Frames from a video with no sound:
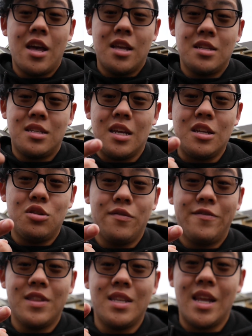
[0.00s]
Stay
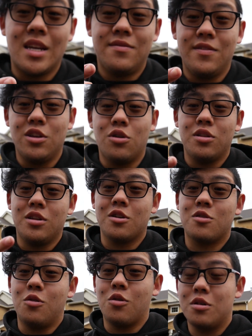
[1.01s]
tuned for the next video on the
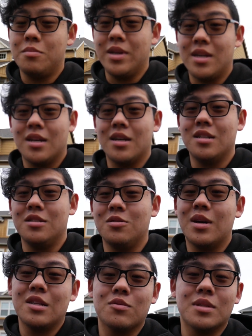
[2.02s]
Accord, because you
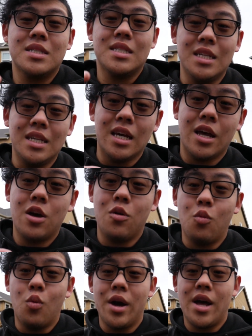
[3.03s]
guys will see
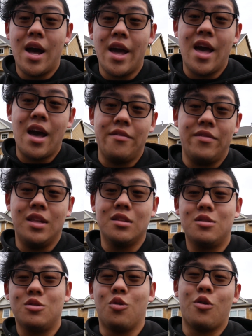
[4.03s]
what I have in
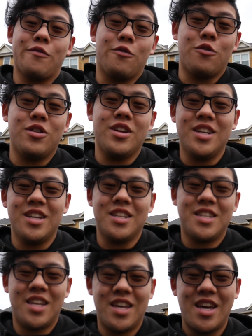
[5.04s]
store for
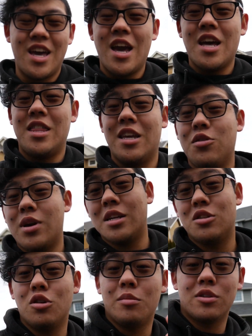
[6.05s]
it. Thank you
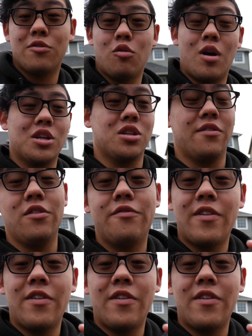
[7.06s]
guys so much for watching. If you